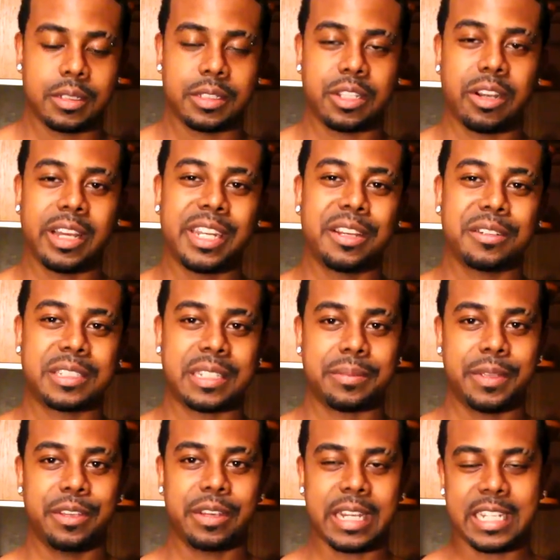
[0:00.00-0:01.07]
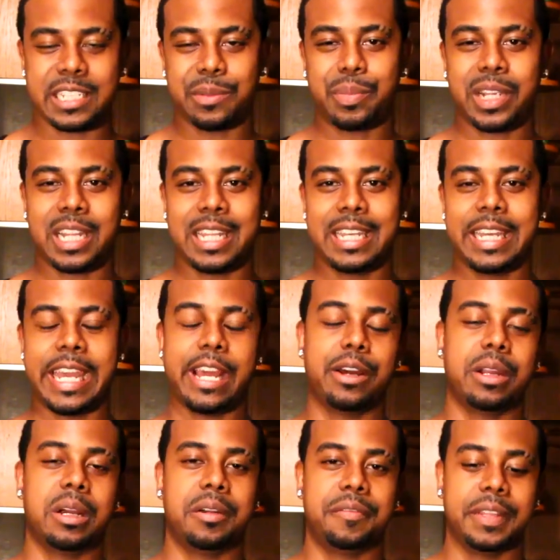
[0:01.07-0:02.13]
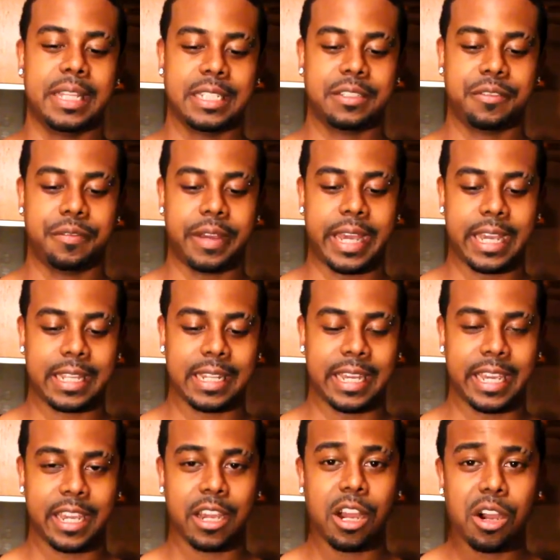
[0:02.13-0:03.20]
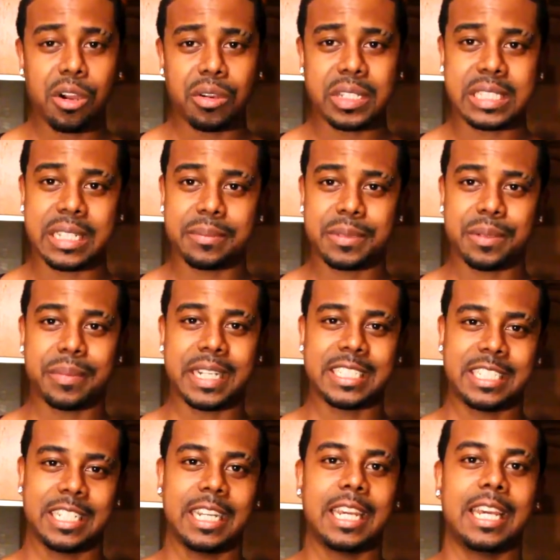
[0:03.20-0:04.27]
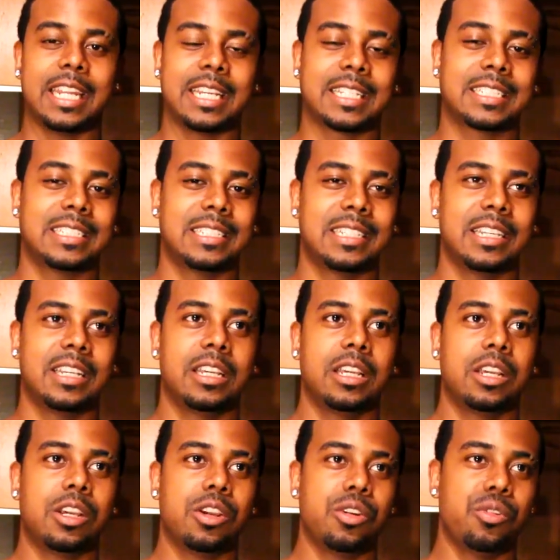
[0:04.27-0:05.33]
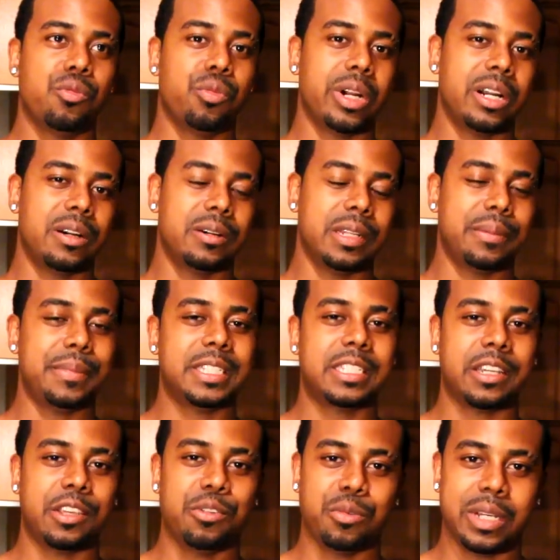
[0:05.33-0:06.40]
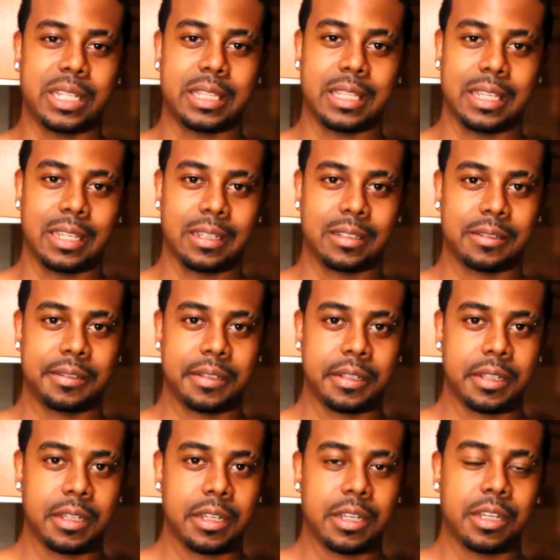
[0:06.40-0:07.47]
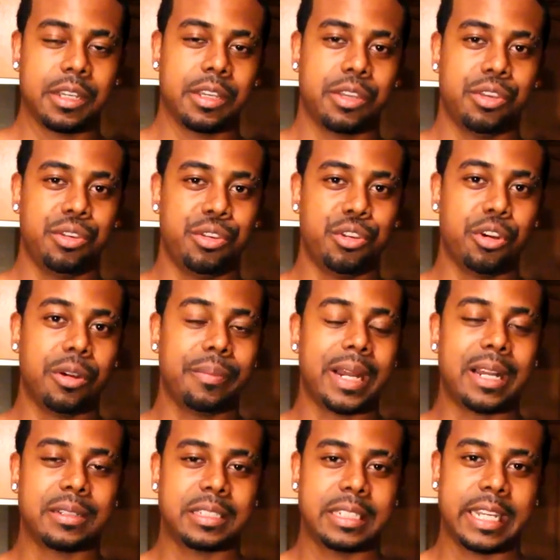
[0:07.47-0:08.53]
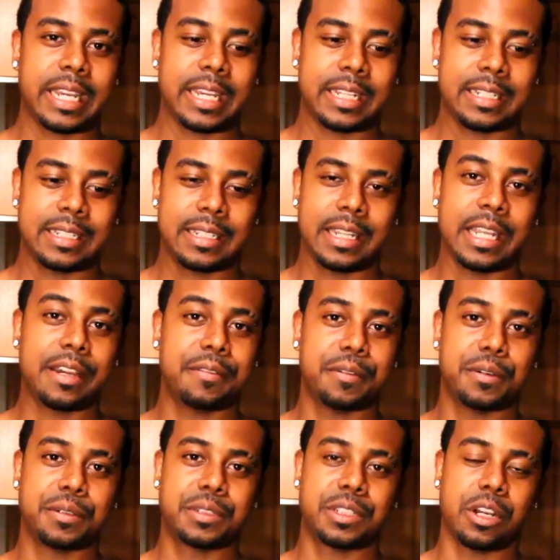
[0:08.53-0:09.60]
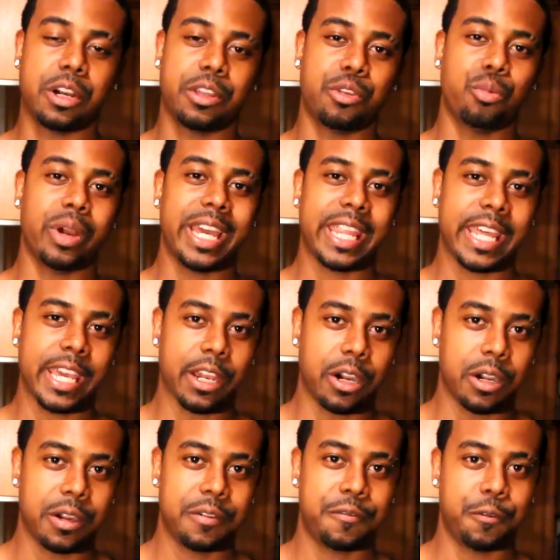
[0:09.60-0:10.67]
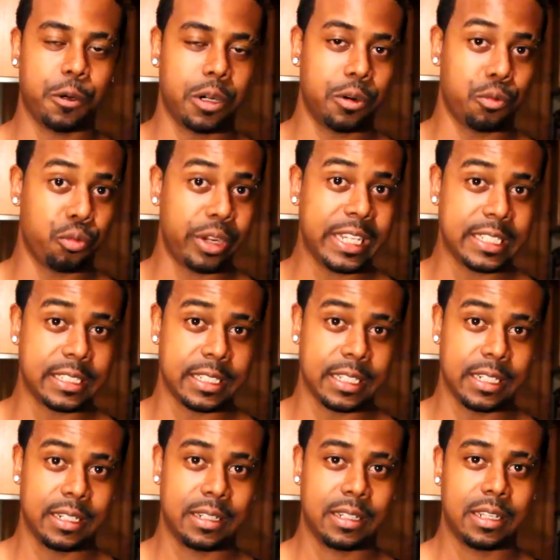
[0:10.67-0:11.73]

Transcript: So I know some of you guys are probably down off of this fact, like, oh, it's up to my genetics. Well, let me tell you one thing. Your myostatin levels are the way they are for a reason.